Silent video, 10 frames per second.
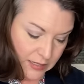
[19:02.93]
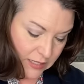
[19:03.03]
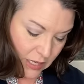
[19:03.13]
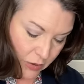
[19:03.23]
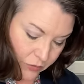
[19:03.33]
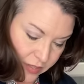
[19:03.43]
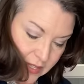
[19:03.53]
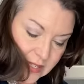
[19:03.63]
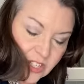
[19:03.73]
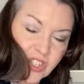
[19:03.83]
So
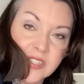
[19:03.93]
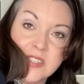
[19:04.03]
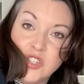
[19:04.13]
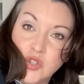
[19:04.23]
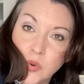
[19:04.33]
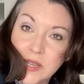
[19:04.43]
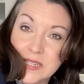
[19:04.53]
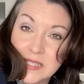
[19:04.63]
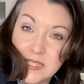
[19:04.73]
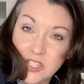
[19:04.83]
this is just a joy to
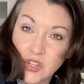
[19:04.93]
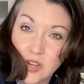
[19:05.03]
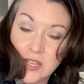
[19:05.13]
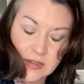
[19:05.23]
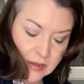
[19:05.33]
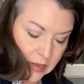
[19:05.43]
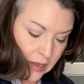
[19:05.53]
stitch on.